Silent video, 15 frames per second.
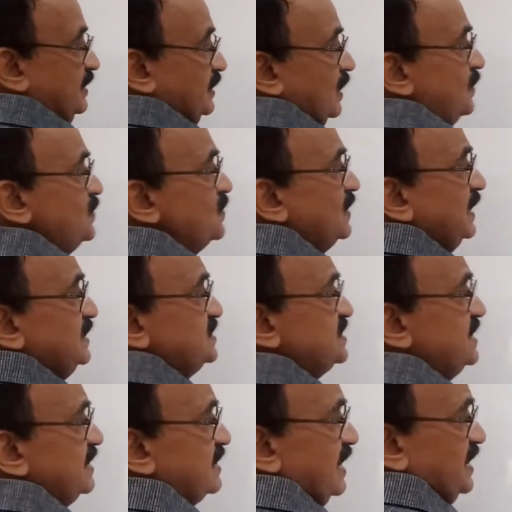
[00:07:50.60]
Now you
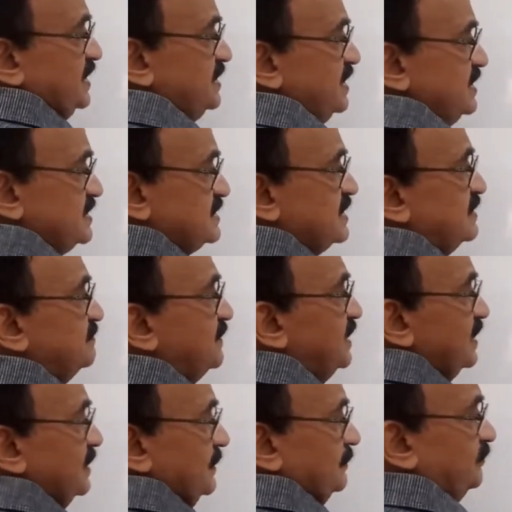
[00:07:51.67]
consider another example.
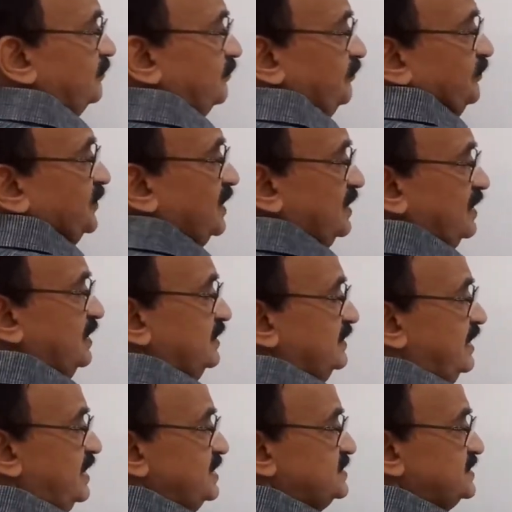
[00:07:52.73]

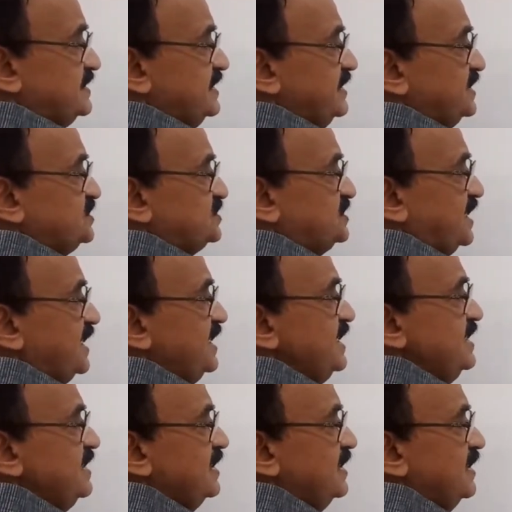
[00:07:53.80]
That is
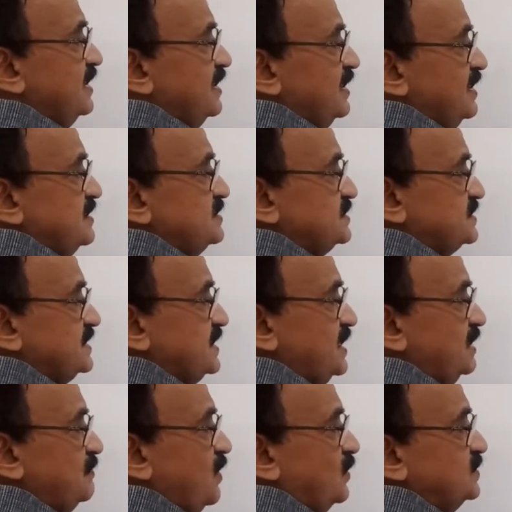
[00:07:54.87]
CH3,
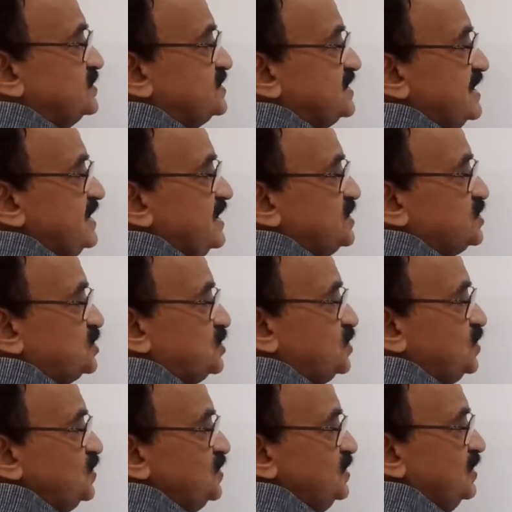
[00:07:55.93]
single bond CH2,
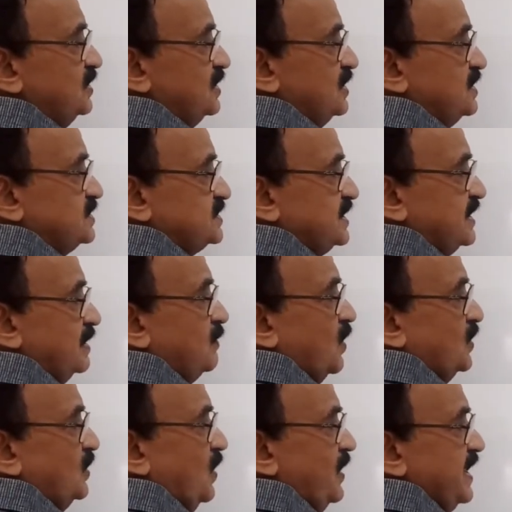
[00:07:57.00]
single
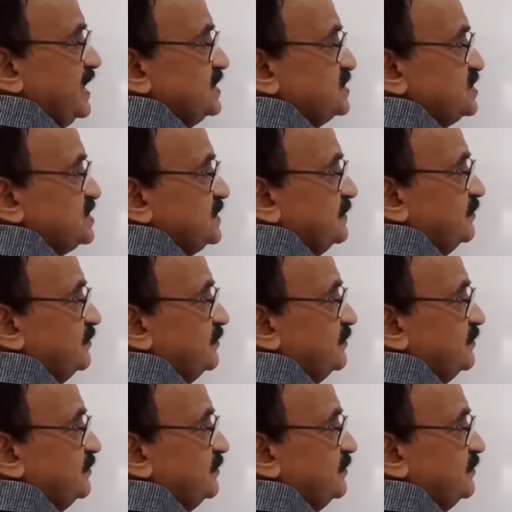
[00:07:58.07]
bond OH.